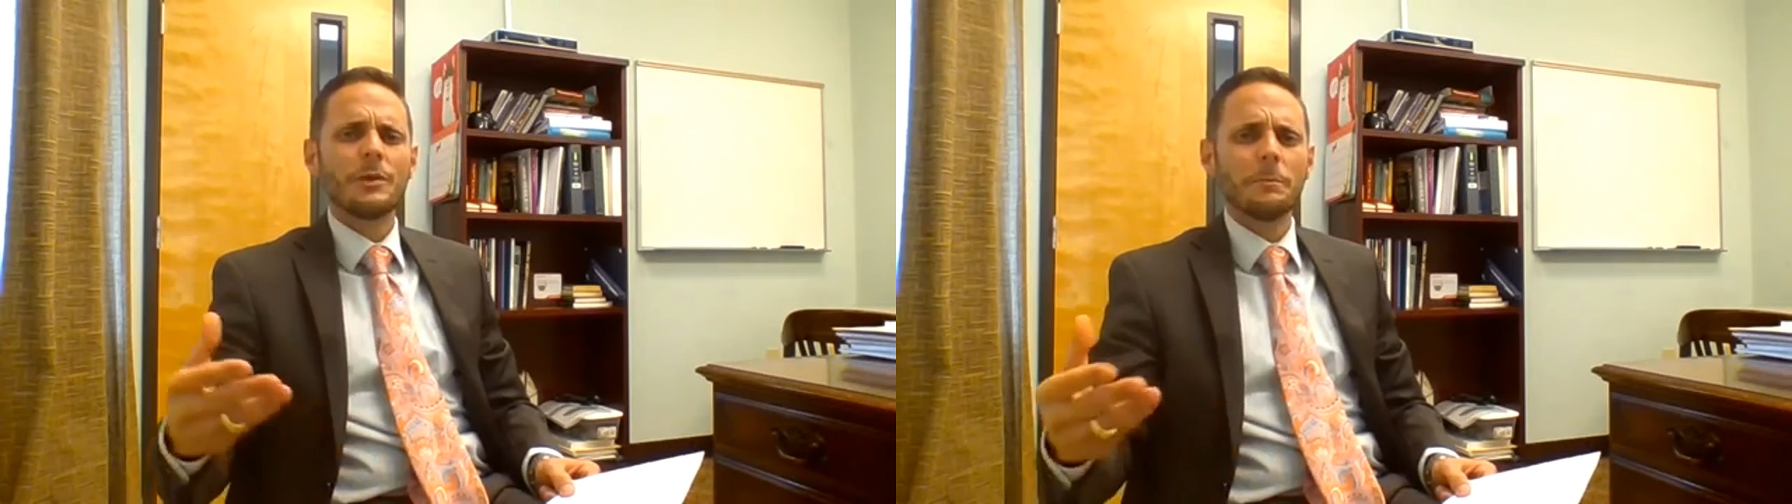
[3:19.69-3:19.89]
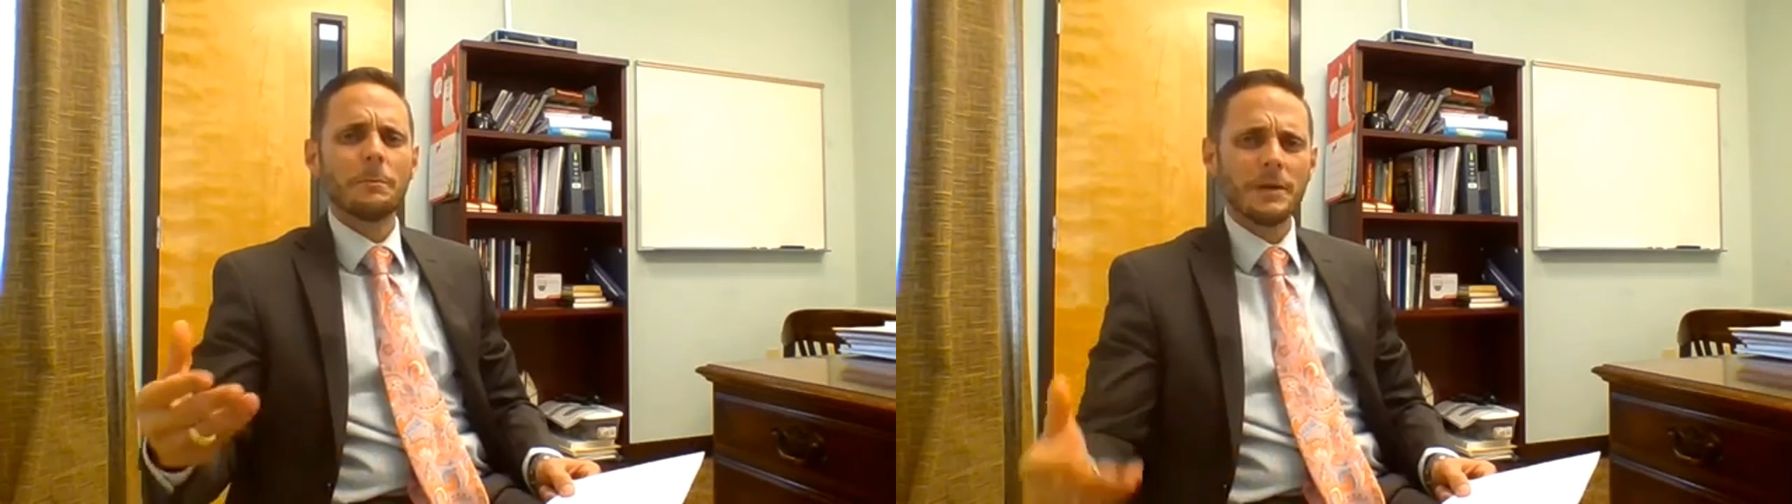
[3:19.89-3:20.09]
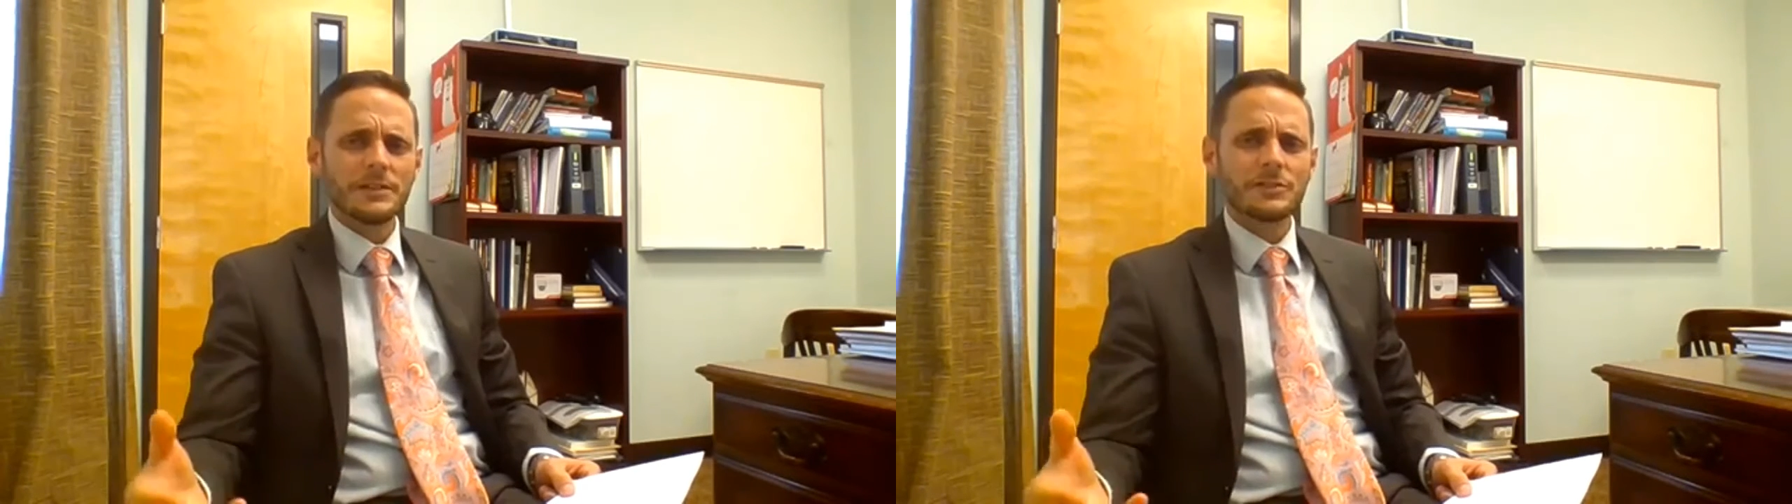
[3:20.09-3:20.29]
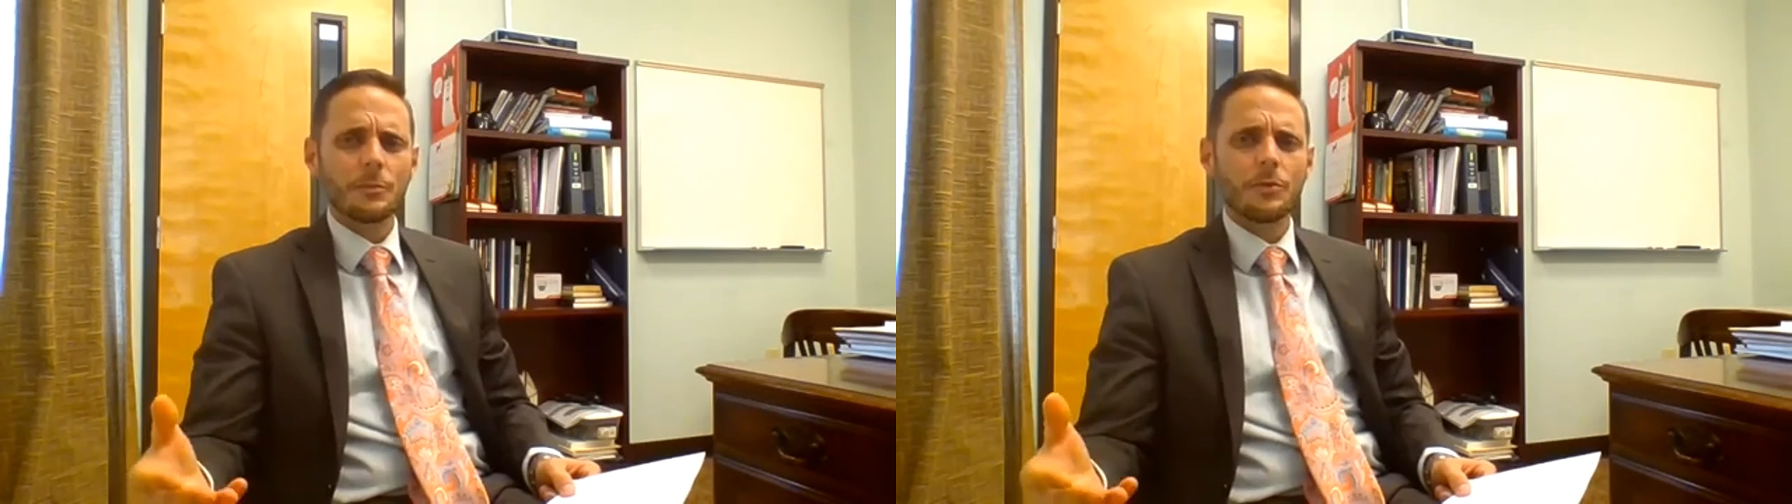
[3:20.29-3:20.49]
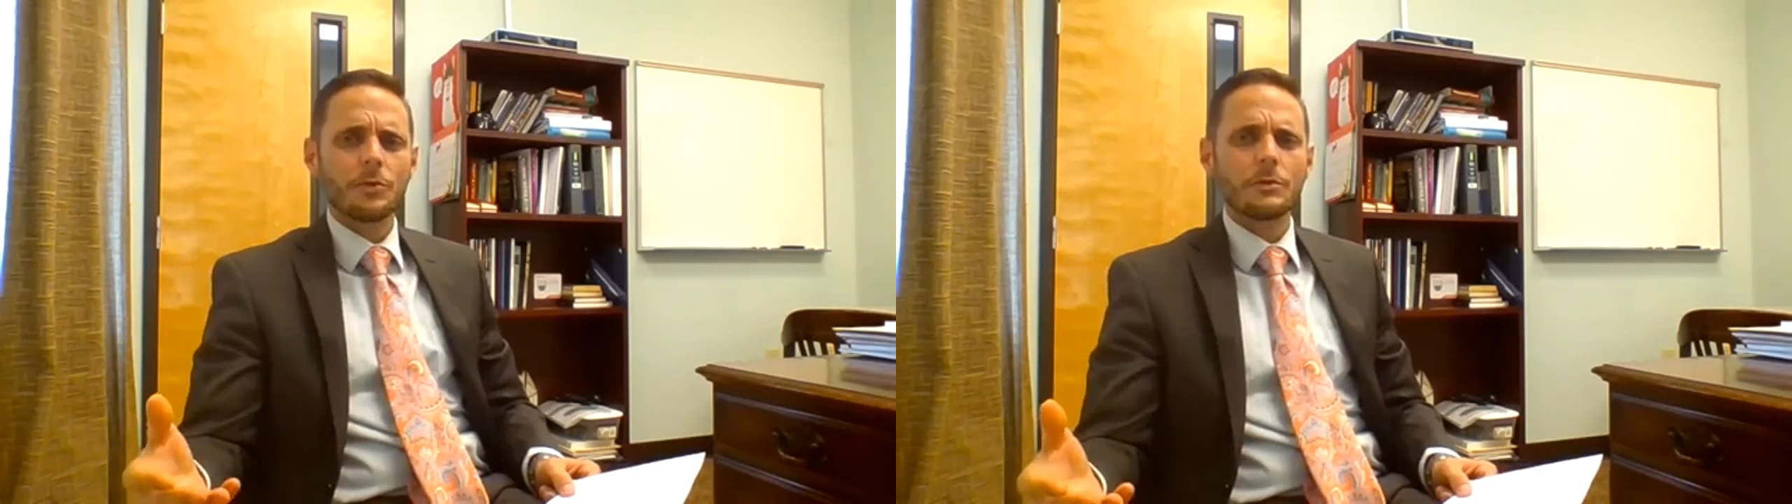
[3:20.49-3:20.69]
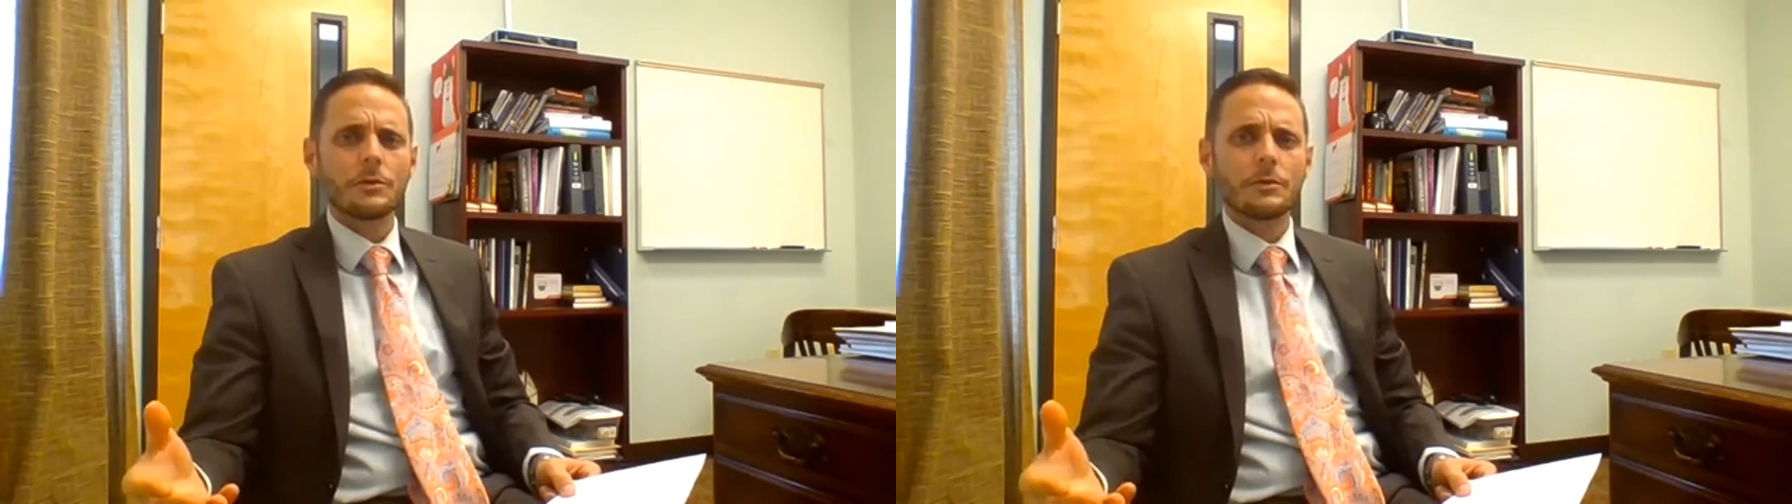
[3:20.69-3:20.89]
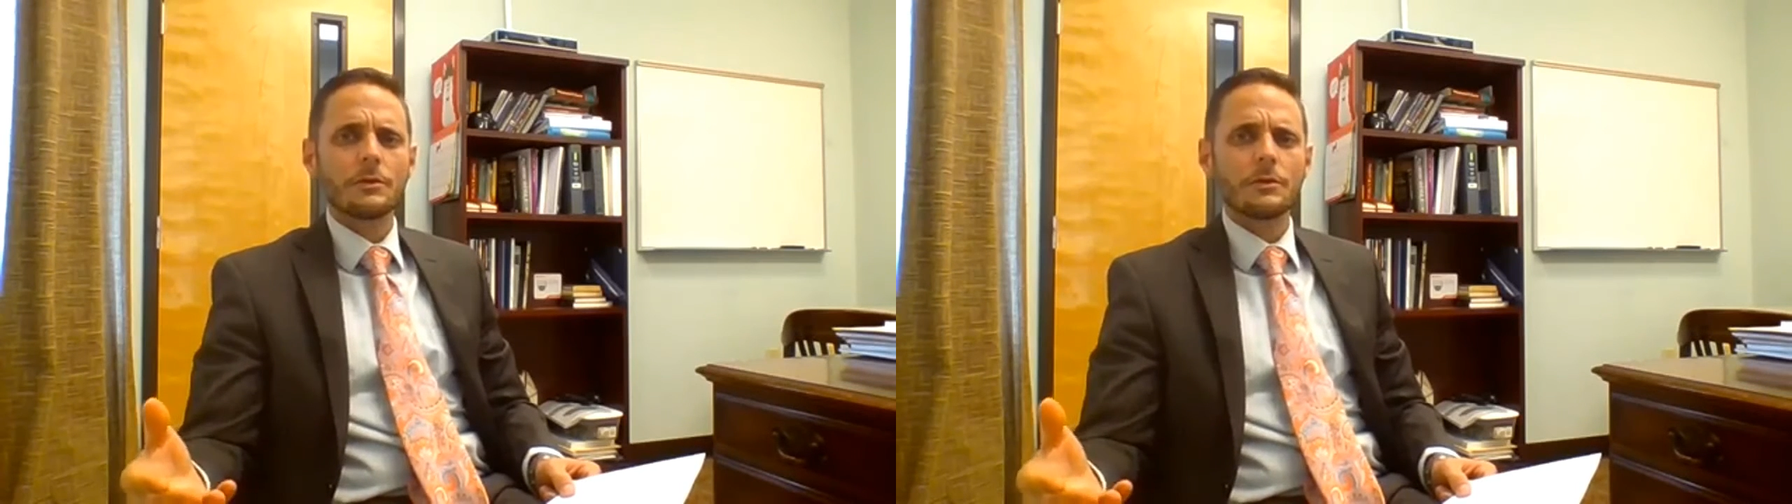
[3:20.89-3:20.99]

be miserable